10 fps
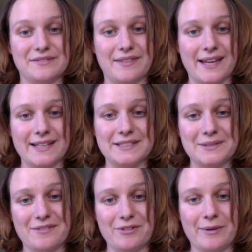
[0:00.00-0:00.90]
thanks
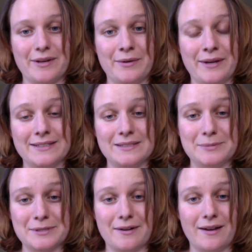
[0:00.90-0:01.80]
to everyone who has
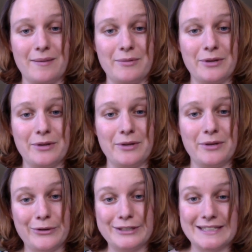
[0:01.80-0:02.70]
subscribed,
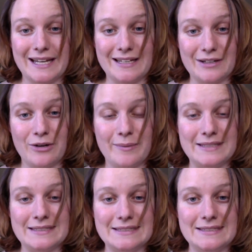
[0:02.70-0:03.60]
watched and
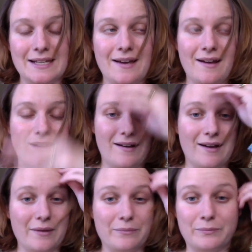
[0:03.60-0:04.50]
commented.
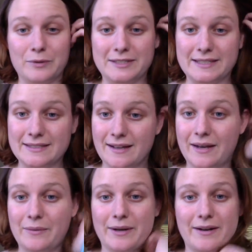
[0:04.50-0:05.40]
I was
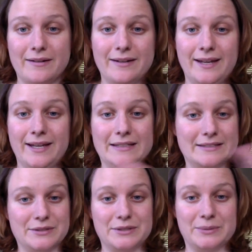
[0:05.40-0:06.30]
excited when I hit
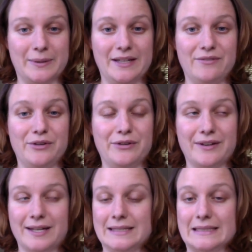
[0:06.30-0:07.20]
sort of 20 views.
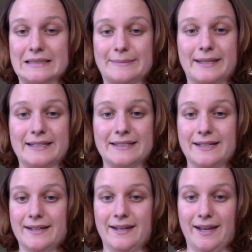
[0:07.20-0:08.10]
I didn't expect
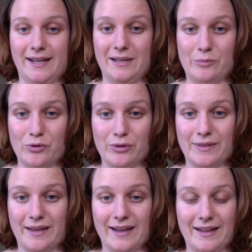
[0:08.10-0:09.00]
any more than
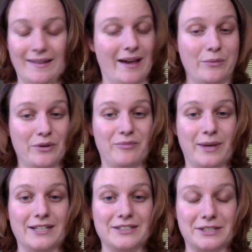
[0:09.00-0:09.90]
that, and that would have
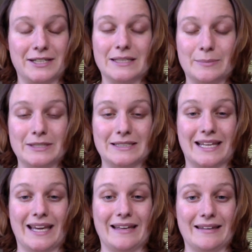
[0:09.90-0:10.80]
been a stretch, but to
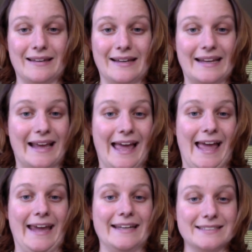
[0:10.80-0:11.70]
get like
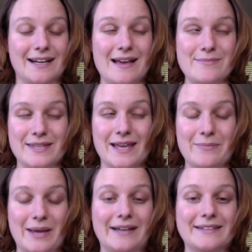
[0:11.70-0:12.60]
8 times that
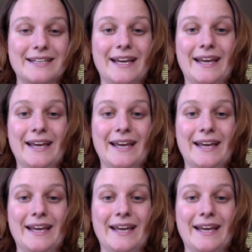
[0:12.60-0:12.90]
amount,